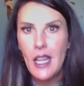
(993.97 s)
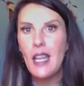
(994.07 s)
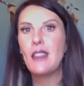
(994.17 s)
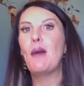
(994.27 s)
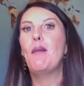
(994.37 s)

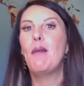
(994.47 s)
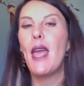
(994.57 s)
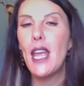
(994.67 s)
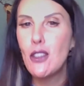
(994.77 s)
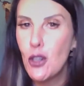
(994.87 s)
The
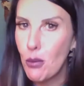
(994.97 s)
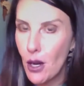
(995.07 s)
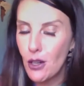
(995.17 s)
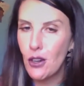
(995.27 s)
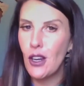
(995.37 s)
major
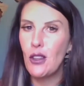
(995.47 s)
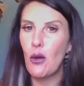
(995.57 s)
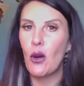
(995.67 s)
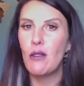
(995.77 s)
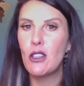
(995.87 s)
predator in the
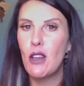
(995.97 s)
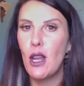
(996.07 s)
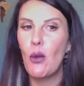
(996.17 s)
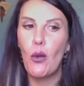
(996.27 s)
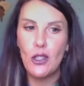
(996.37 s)

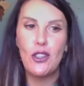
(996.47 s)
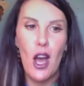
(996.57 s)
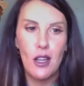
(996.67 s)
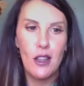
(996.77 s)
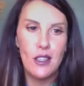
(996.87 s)
Ordovician was
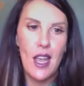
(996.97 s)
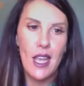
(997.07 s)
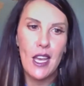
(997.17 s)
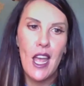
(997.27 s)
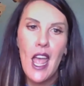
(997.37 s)

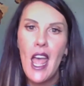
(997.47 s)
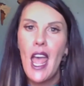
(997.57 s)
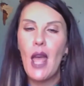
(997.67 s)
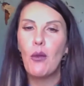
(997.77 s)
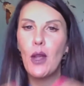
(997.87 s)
Nautilidea,
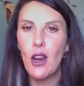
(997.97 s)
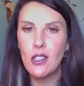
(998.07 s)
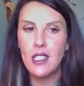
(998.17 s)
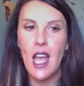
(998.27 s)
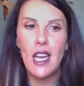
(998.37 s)
and we are
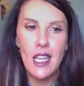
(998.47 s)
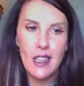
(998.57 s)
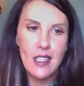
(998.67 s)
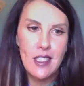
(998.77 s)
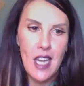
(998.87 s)
setting the
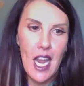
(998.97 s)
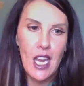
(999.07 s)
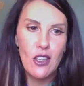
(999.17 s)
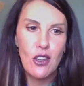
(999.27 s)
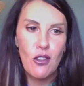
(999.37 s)

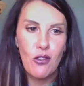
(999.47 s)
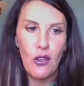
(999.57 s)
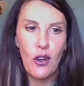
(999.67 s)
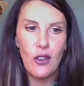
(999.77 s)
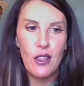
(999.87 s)
stage
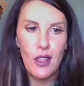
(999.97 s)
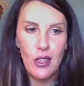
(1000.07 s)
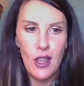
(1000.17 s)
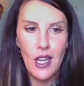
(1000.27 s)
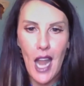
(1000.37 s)
for
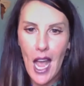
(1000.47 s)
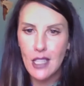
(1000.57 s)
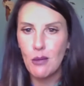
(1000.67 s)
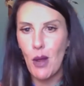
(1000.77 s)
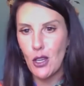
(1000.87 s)
the
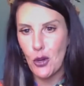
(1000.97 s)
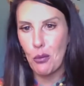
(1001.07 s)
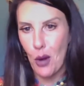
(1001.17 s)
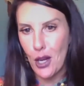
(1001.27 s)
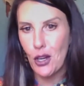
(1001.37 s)
next major
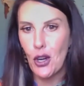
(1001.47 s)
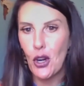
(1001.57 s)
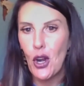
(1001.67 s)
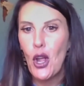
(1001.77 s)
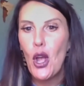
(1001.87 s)
predator,